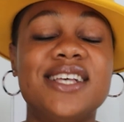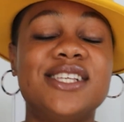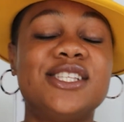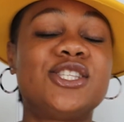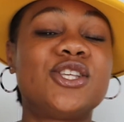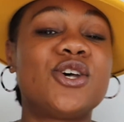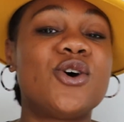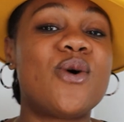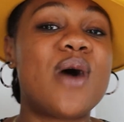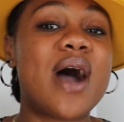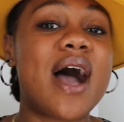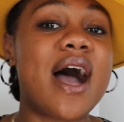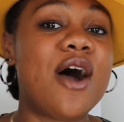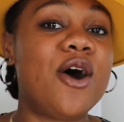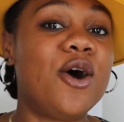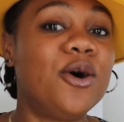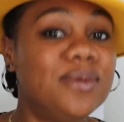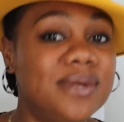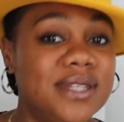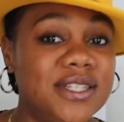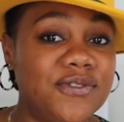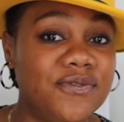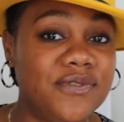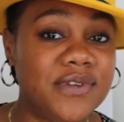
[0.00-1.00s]
So I
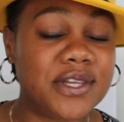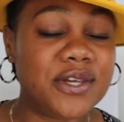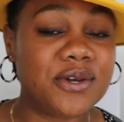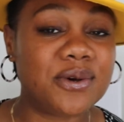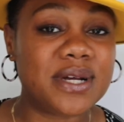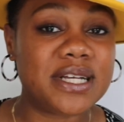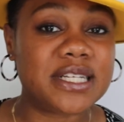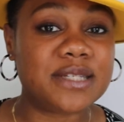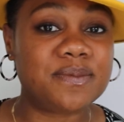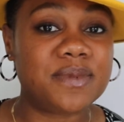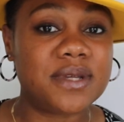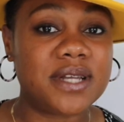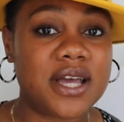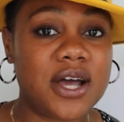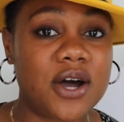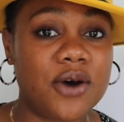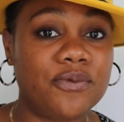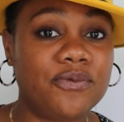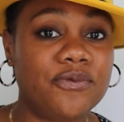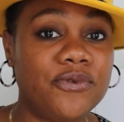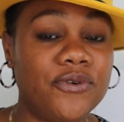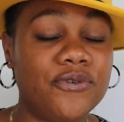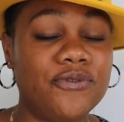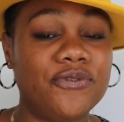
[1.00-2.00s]
hope this video has been
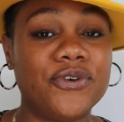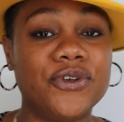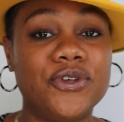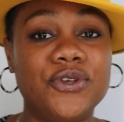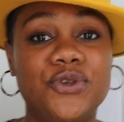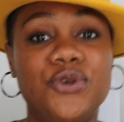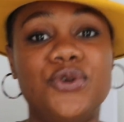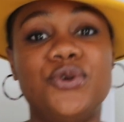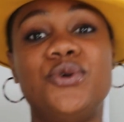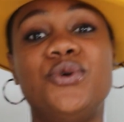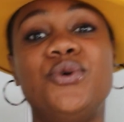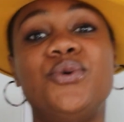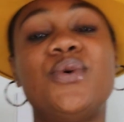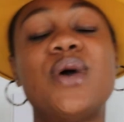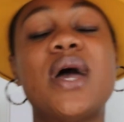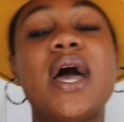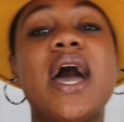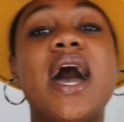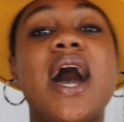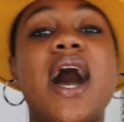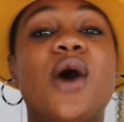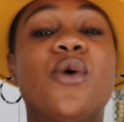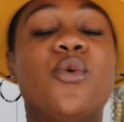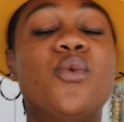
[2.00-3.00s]
helpful for you.
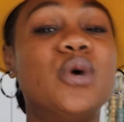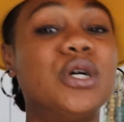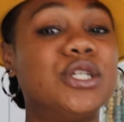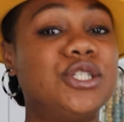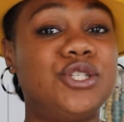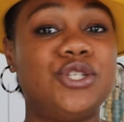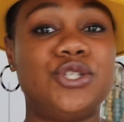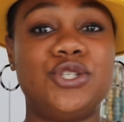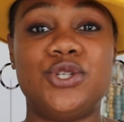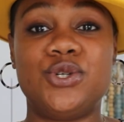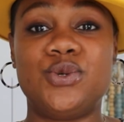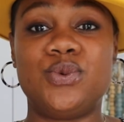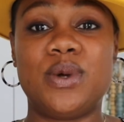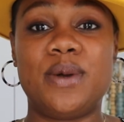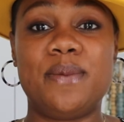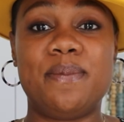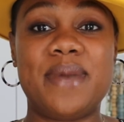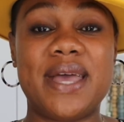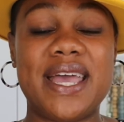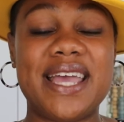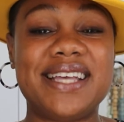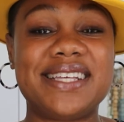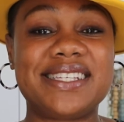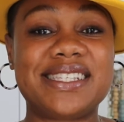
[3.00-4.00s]
What to do when
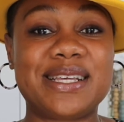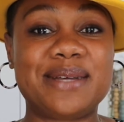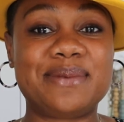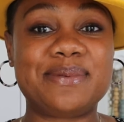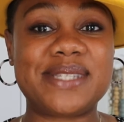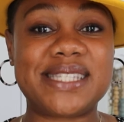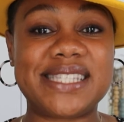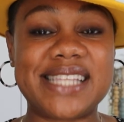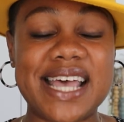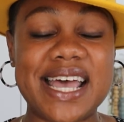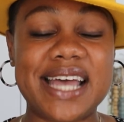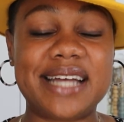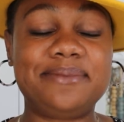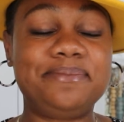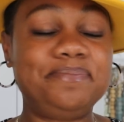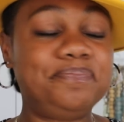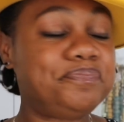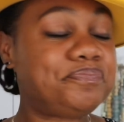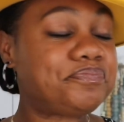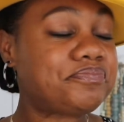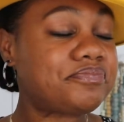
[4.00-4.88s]
bae is upset.